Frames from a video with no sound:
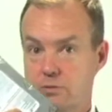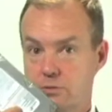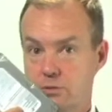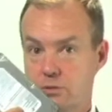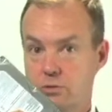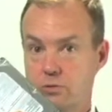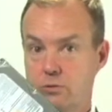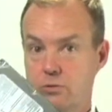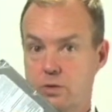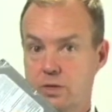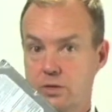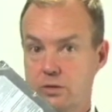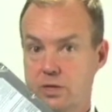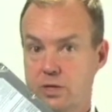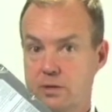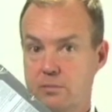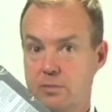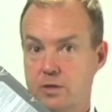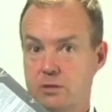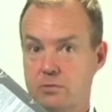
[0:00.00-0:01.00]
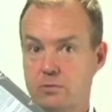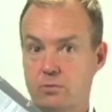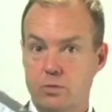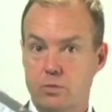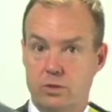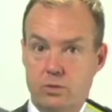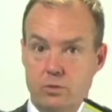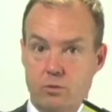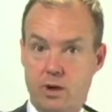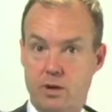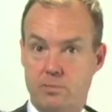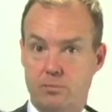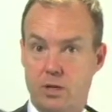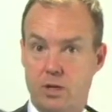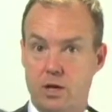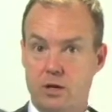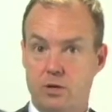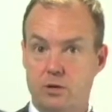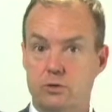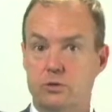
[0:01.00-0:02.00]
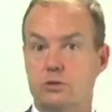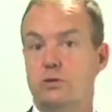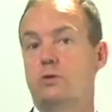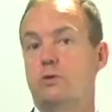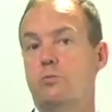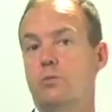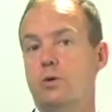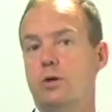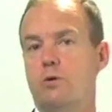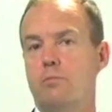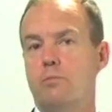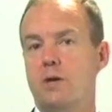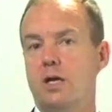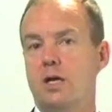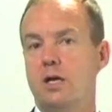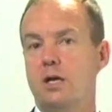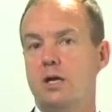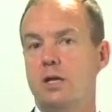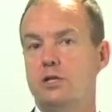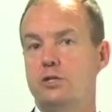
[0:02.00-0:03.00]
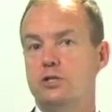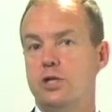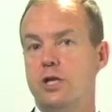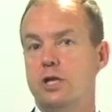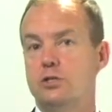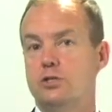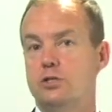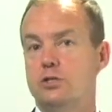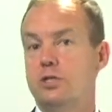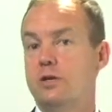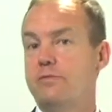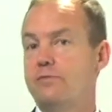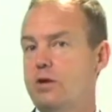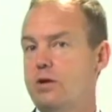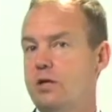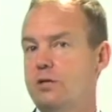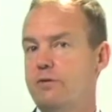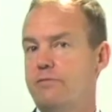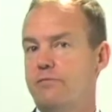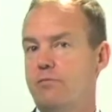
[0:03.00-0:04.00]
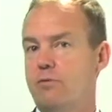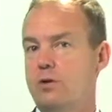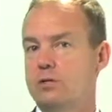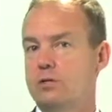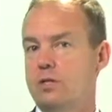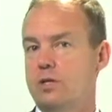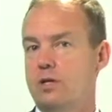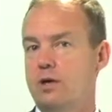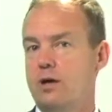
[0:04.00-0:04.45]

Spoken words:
to examine with the write blocker so that we don't make any changes even on the forensic